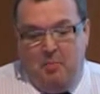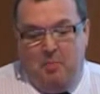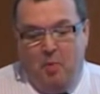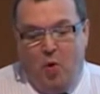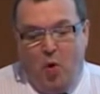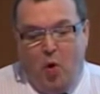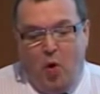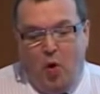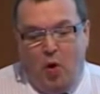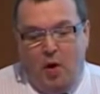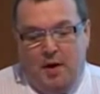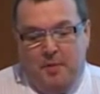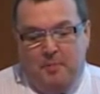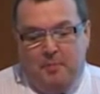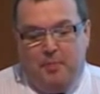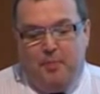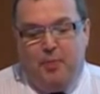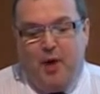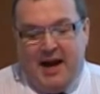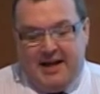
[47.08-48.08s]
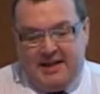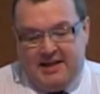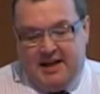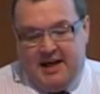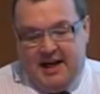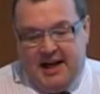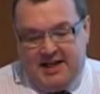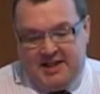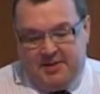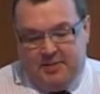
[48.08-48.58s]
more
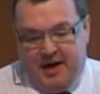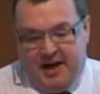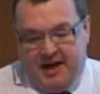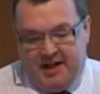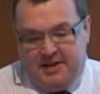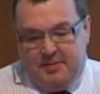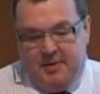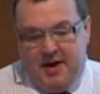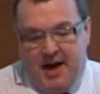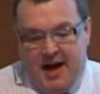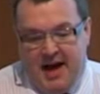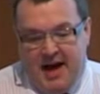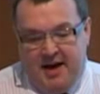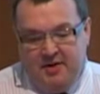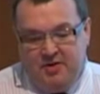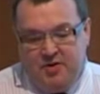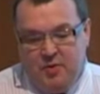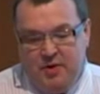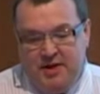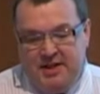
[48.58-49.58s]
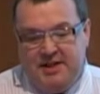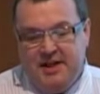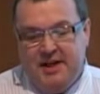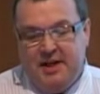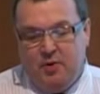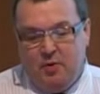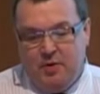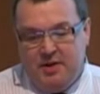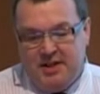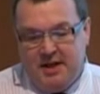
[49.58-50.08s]
practical aspects about how do we
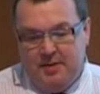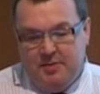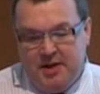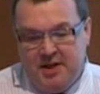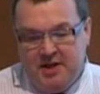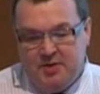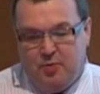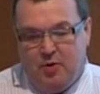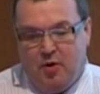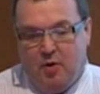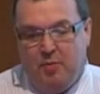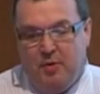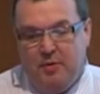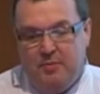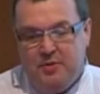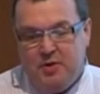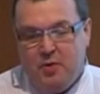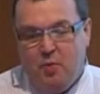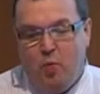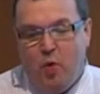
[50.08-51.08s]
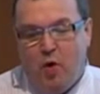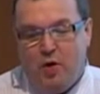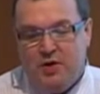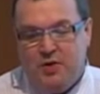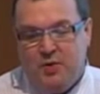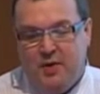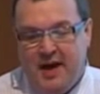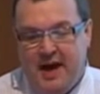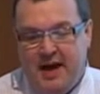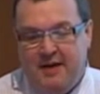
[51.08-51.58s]
deal with some of these problems and
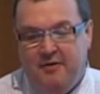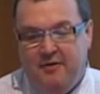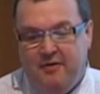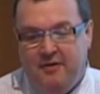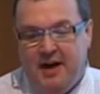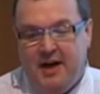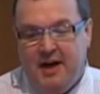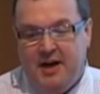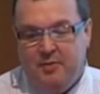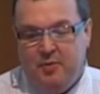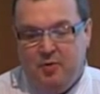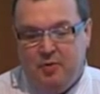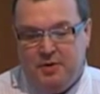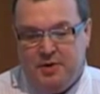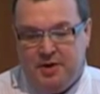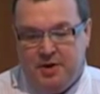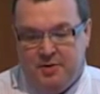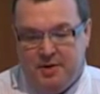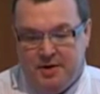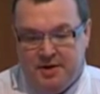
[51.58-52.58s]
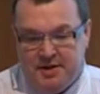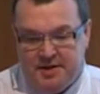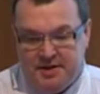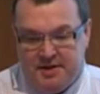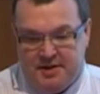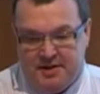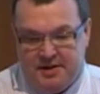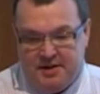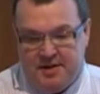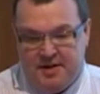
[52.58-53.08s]
what do we have available to
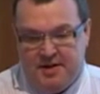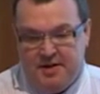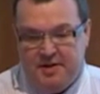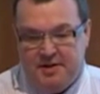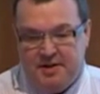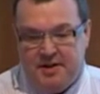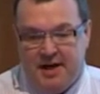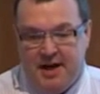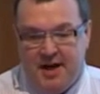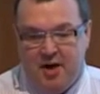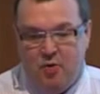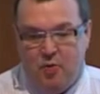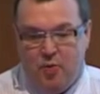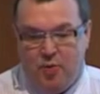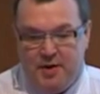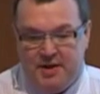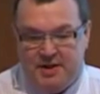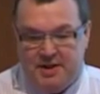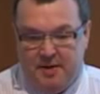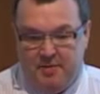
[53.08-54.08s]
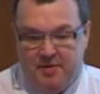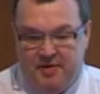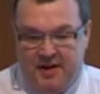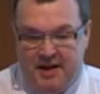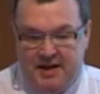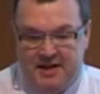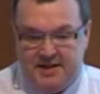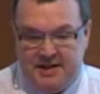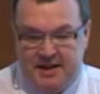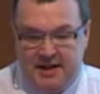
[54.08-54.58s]
us to help with some of
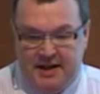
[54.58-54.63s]
these